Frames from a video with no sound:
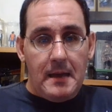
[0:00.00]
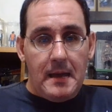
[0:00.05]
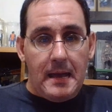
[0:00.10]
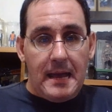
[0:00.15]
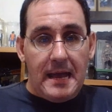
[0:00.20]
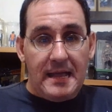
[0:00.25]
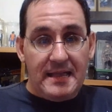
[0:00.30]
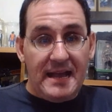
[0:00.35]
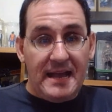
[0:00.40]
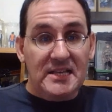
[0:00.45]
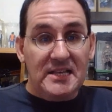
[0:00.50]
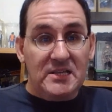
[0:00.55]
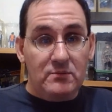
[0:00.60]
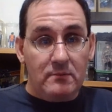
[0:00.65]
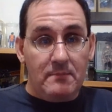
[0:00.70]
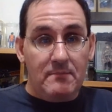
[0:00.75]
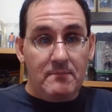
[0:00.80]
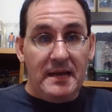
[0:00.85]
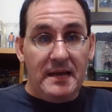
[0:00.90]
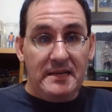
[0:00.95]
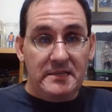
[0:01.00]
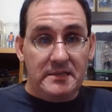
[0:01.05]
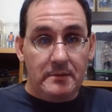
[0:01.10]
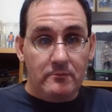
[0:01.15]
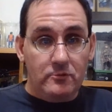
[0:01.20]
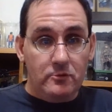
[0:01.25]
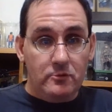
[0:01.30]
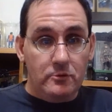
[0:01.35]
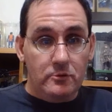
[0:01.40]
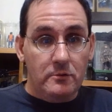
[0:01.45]
And that's what makes him
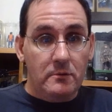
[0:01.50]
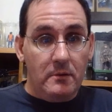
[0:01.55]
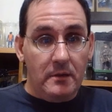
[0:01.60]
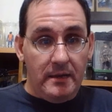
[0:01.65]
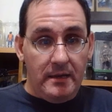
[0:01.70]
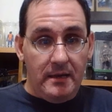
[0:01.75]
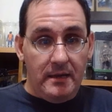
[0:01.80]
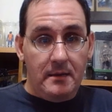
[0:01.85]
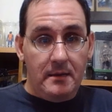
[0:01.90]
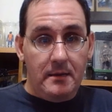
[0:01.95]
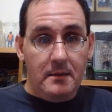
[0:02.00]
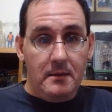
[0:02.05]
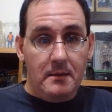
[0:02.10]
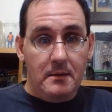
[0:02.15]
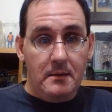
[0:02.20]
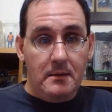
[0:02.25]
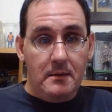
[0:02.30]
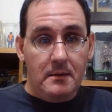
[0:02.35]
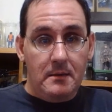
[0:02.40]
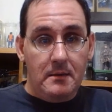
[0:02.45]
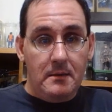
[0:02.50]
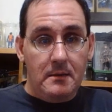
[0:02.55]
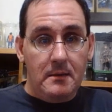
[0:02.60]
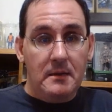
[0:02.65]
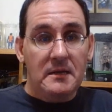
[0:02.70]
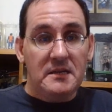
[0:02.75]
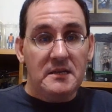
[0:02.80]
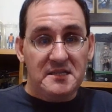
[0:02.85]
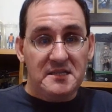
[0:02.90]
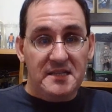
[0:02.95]
truly
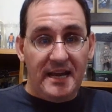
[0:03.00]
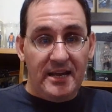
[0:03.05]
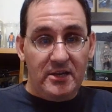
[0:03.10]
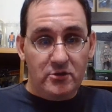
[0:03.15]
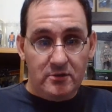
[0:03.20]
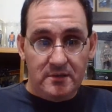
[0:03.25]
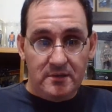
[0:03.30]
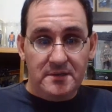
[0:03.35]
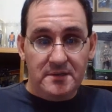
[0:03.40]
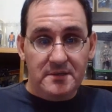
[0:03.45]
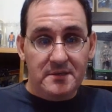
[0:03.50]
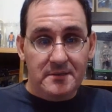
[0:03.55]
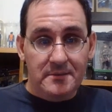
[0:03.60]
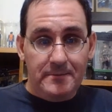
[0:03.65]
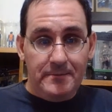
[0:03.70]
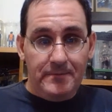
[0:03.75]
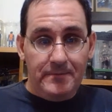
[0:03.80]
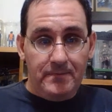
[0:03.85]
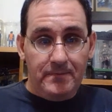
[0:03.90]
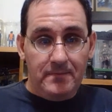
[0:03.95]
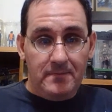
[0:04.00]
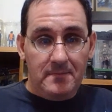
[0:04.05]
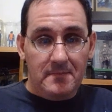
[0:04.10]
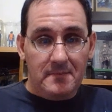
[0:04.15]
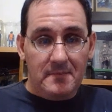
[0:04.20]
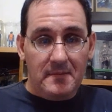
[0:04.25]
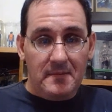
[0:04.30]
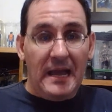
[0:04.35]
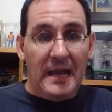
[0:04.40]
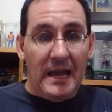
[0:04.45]
dangerous
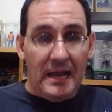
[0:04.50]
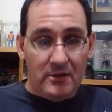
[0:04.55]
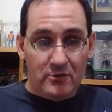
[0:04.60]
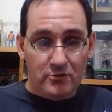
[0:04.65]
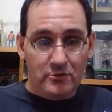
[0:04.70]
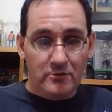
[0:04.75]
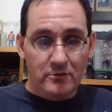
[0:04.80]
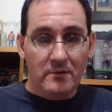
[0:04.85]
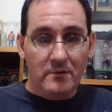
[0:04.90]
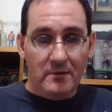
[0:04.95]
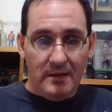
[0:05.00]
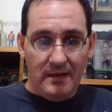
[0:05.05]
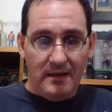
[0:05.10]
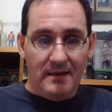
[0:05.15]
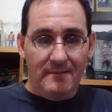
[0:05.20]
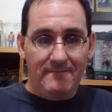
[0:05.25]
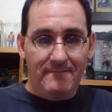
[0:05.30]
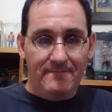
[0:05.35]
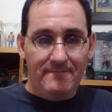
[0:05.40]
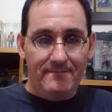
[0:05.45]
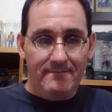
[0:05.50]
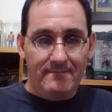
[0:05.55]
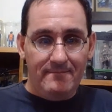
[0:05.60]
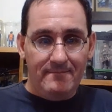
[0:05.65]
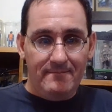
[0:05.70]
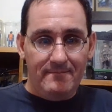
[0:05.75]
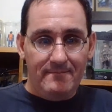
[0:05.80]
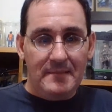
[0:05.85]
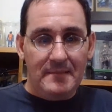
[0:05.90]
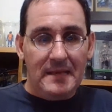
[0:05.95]
and truly
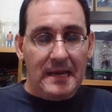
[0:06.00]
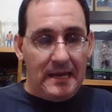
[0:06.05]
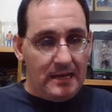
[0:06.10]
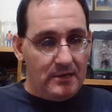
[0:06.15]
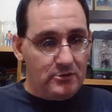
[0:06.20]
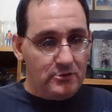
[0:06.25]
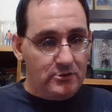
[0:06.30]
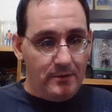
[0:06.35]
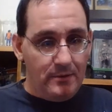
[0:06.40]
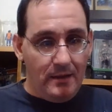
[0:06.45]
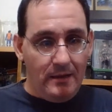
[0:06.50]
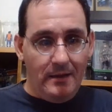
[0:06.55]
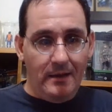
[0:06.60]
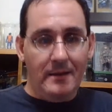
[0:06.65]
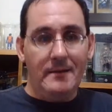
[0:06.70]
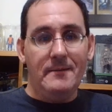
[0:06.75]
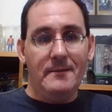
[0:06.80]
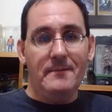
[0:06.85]
intriguing.